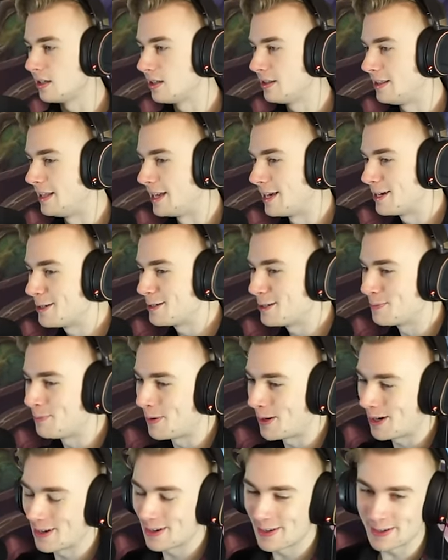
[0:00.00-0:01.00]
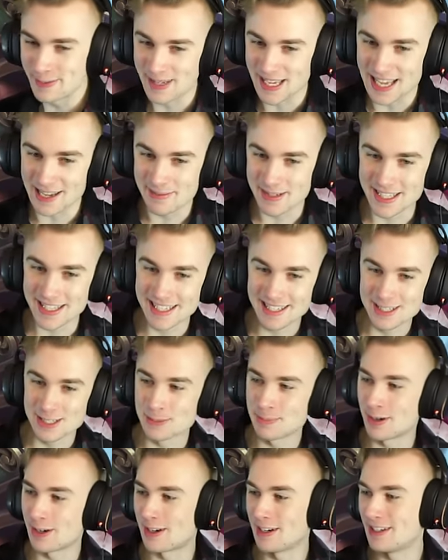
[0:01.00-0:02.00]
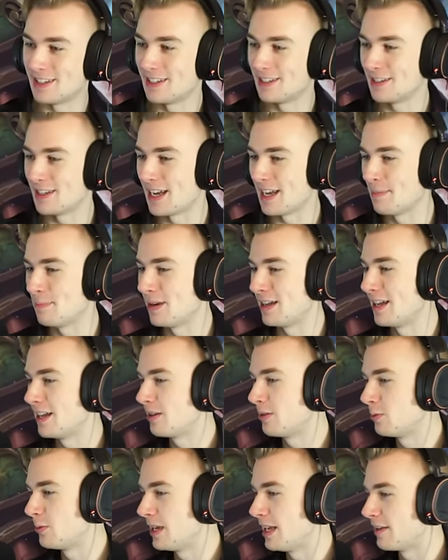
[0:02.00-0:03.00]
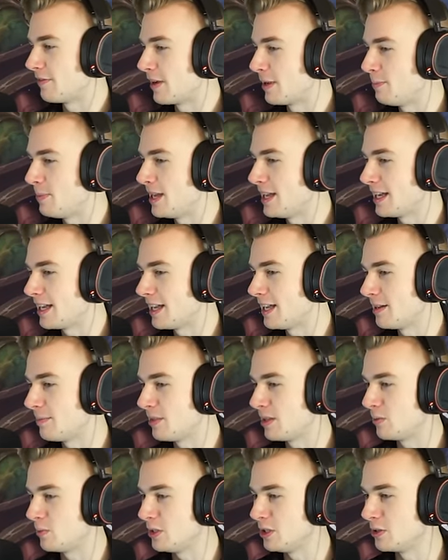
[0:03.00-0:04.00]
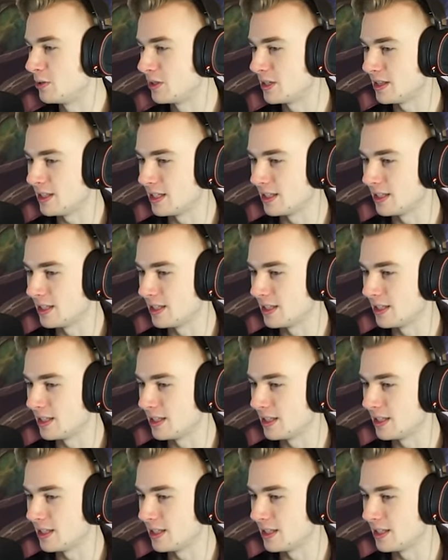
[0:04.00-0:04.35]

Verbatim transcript: There's Bard, baby. There's Bard. Okay, but uh, wait, if I pick him, then we don't get the